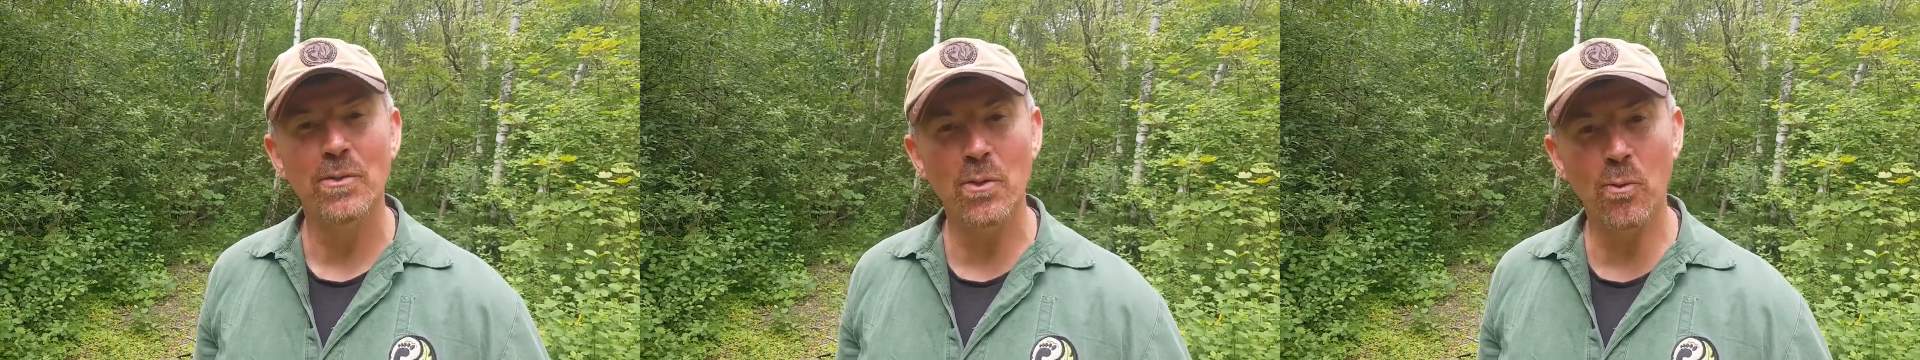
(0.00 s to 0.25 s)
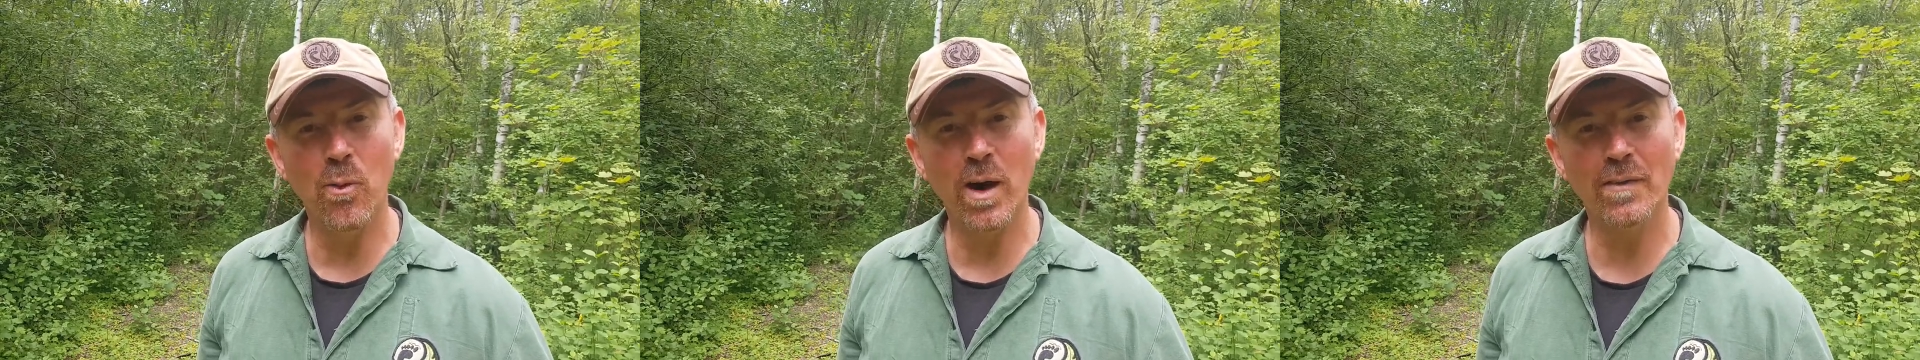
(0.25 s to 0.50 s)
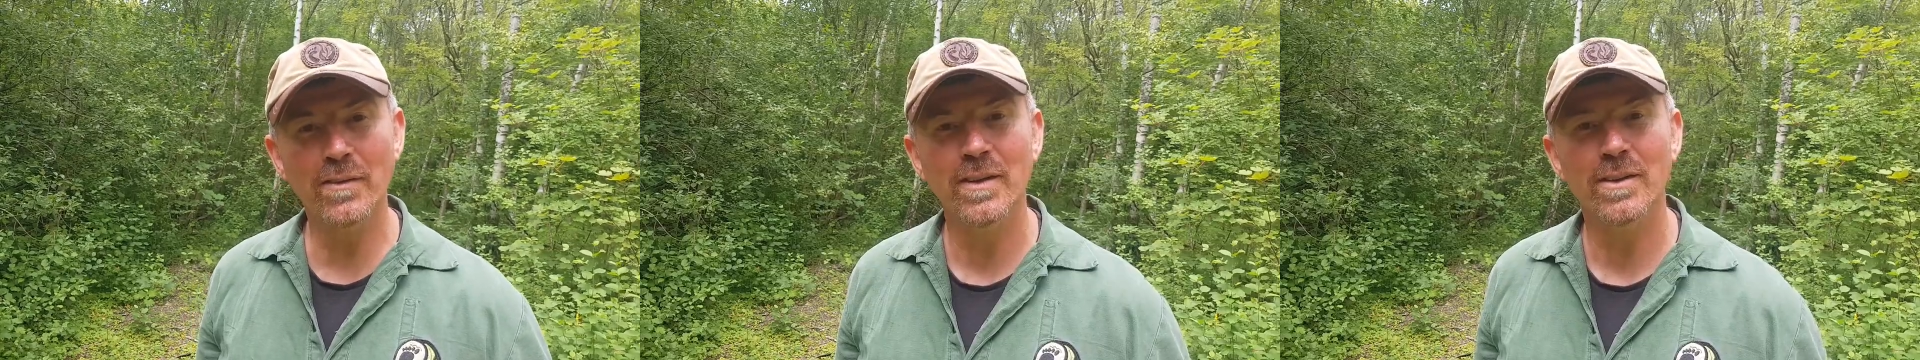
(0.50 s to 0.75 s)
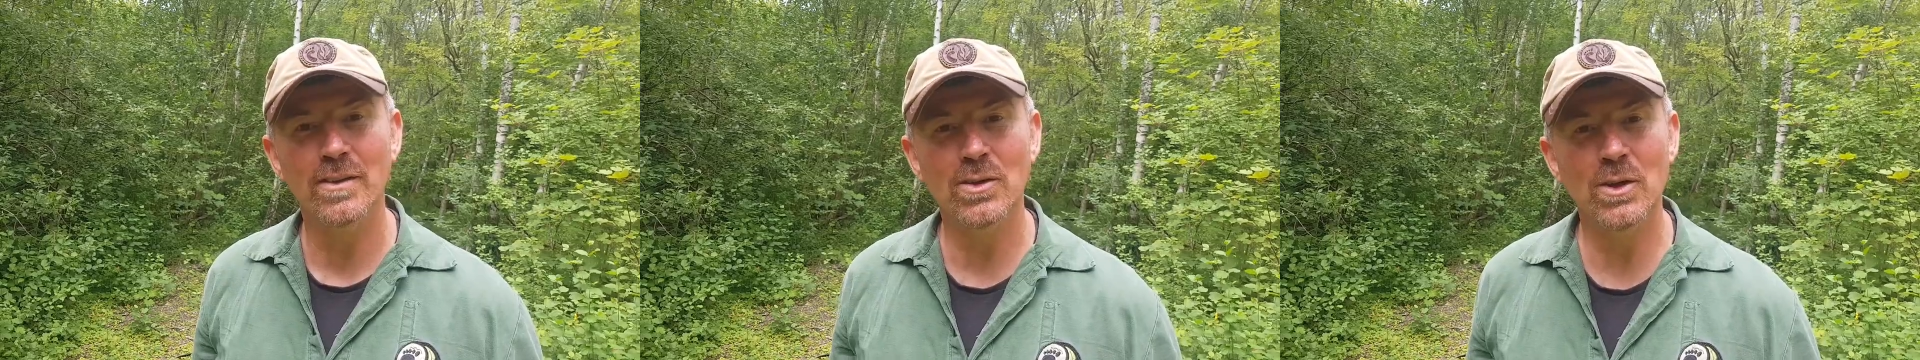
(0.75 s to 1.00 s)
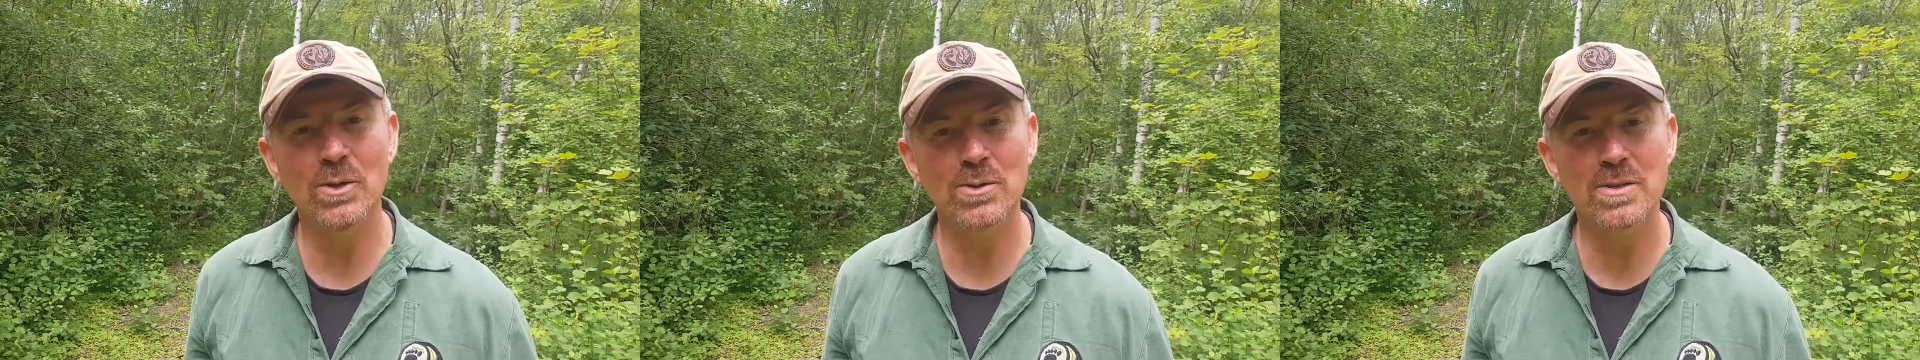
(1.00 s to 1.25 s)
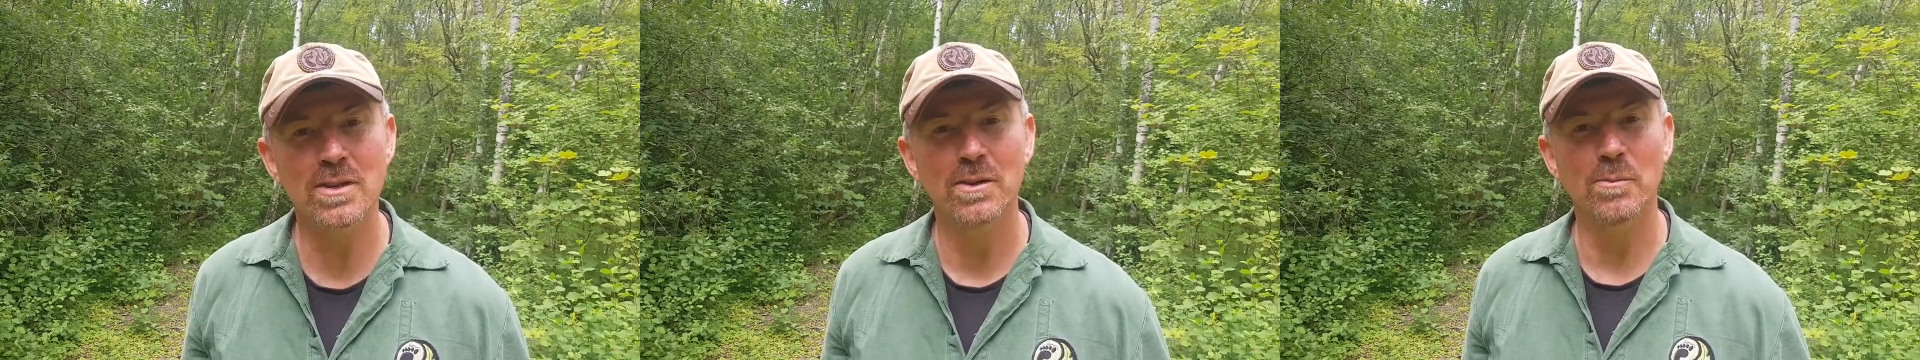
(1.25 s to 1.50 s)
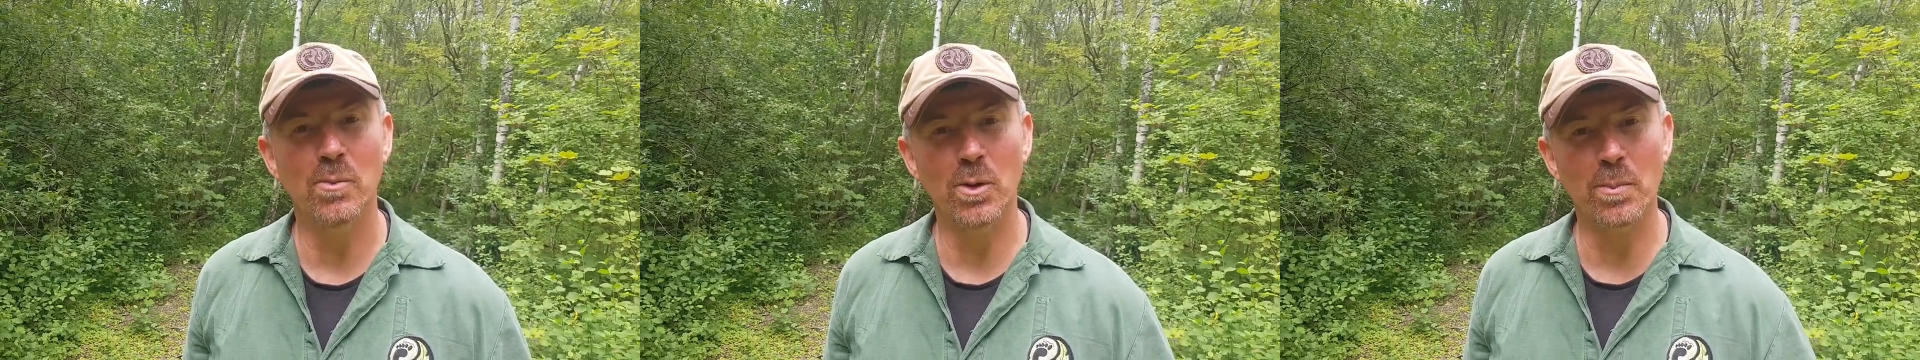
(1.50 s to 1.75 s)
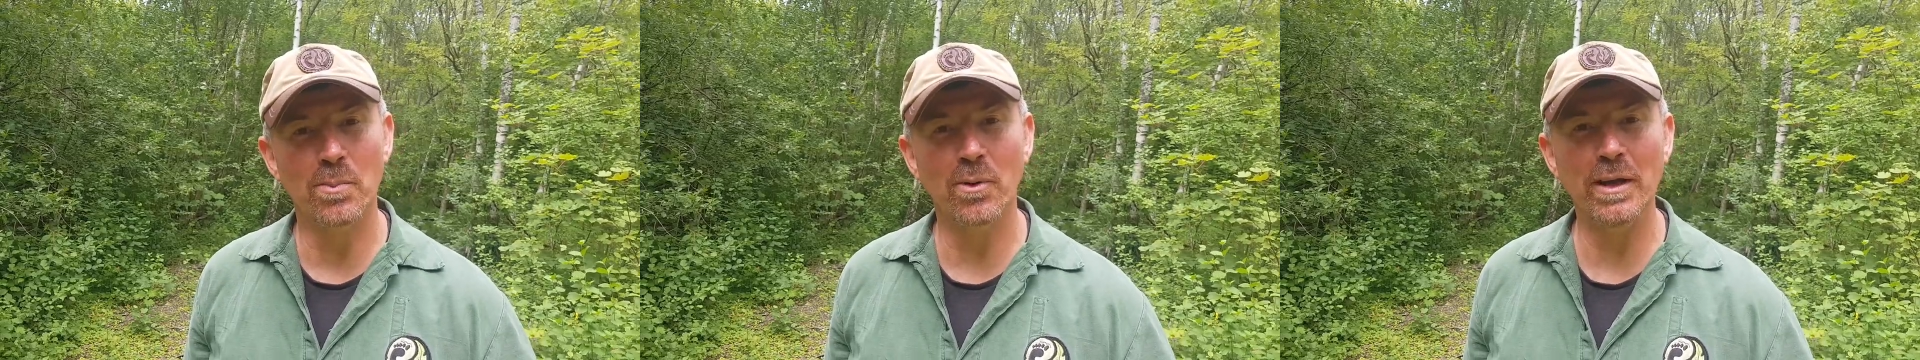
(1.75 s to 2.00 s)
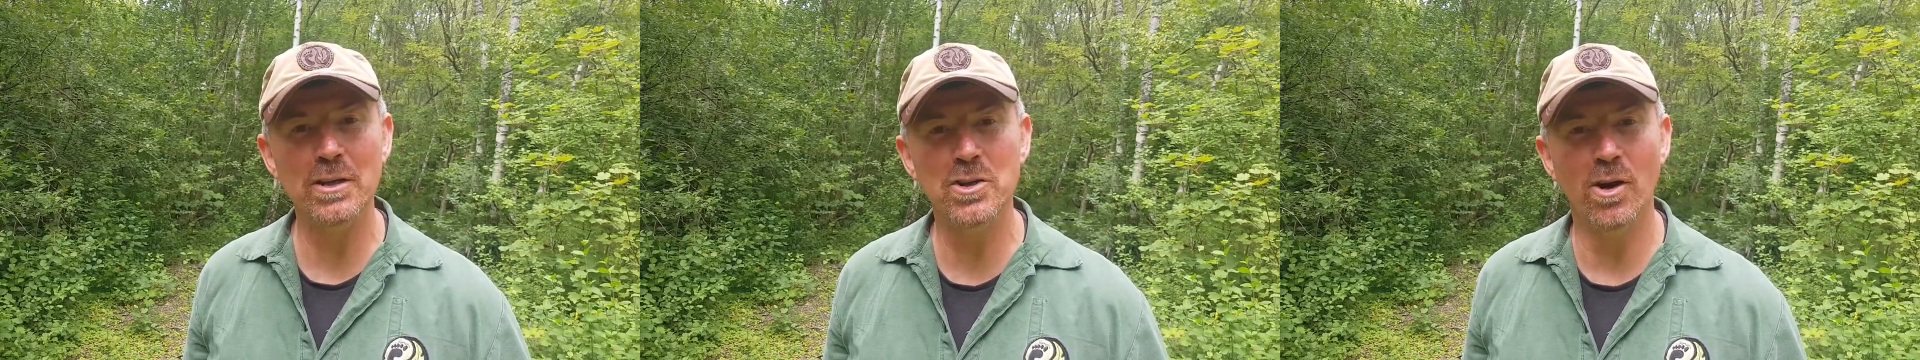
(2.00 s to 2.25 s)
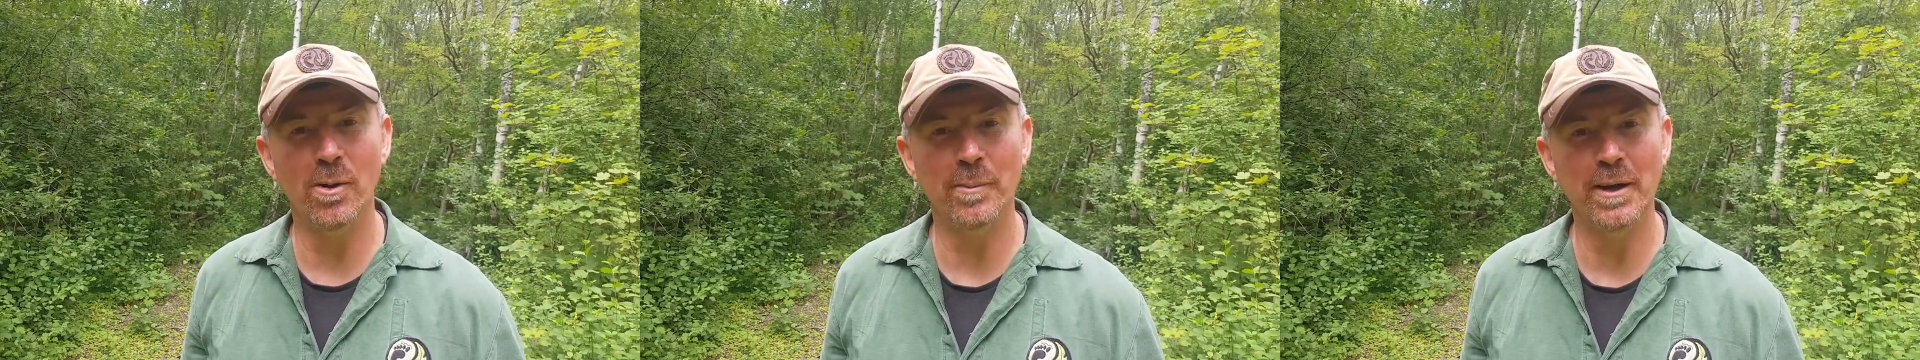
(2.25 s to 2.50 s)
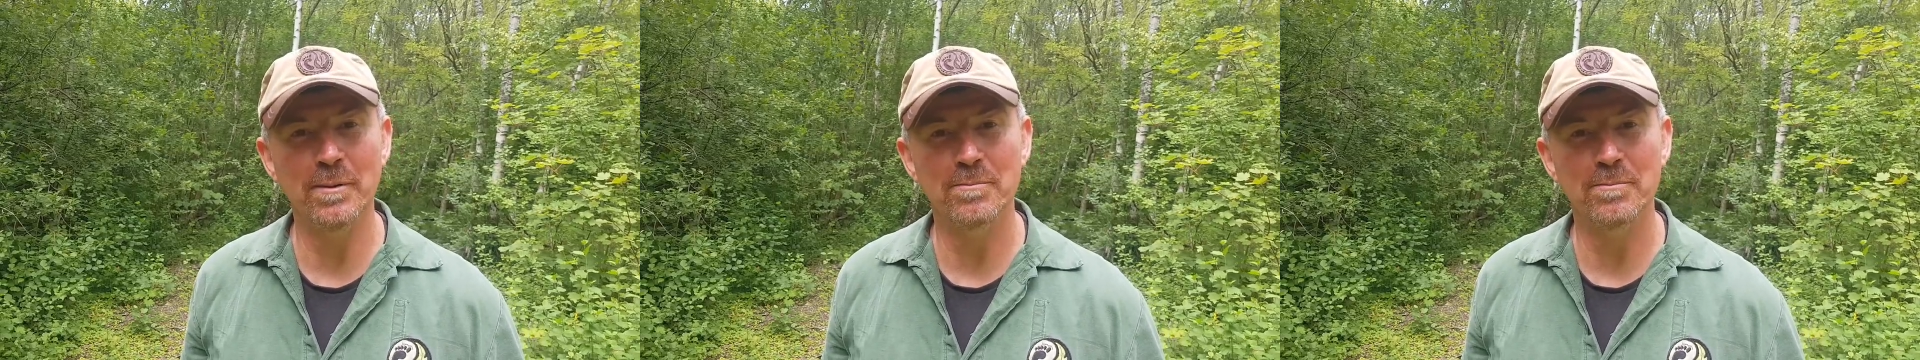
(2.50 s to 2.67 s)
the one used by the British Army.